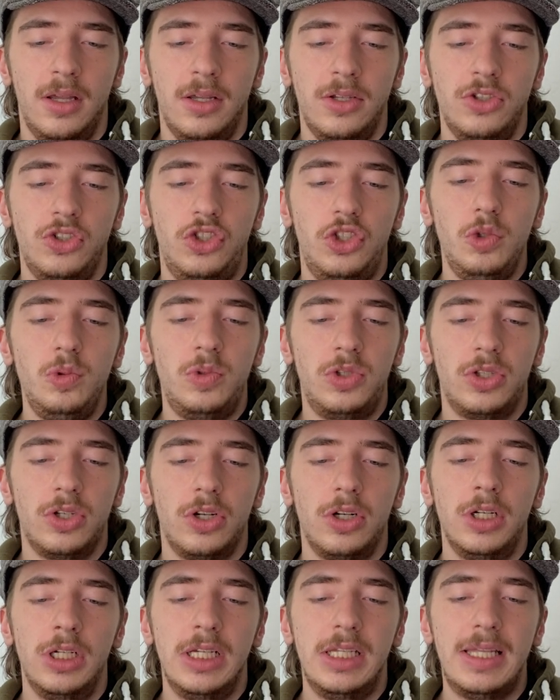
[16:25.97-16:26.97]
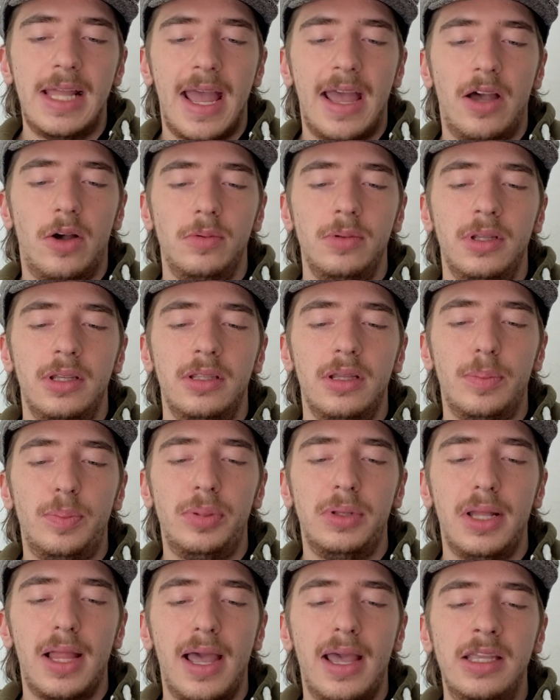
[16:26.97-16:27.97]
Juicer, noun, an
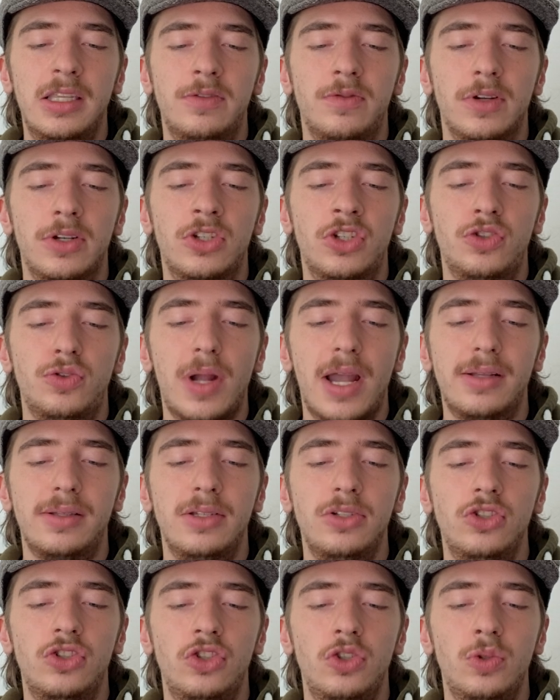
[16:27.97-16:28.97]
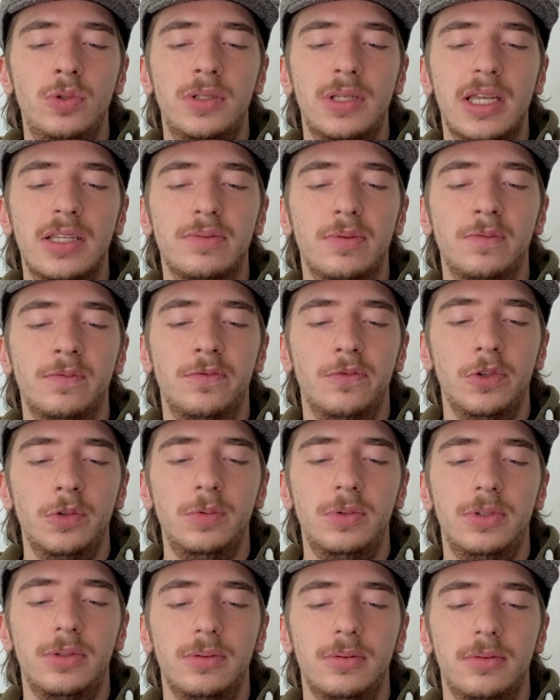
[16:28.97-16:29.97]
appliance for extracting juice as from
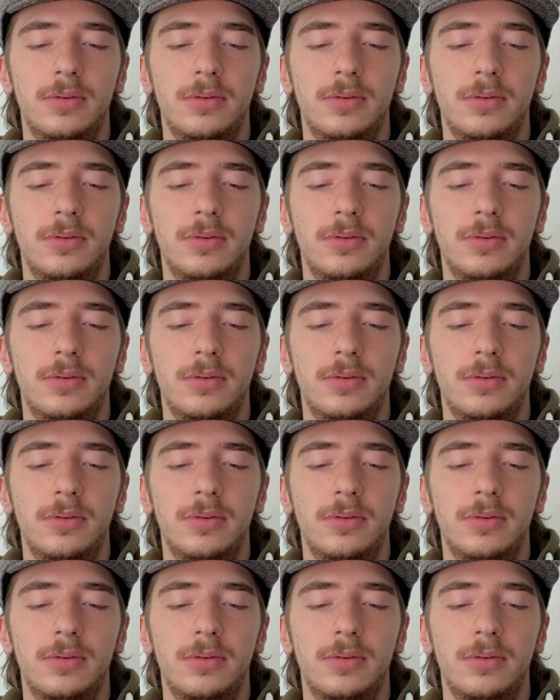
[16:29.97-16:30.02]
fruit.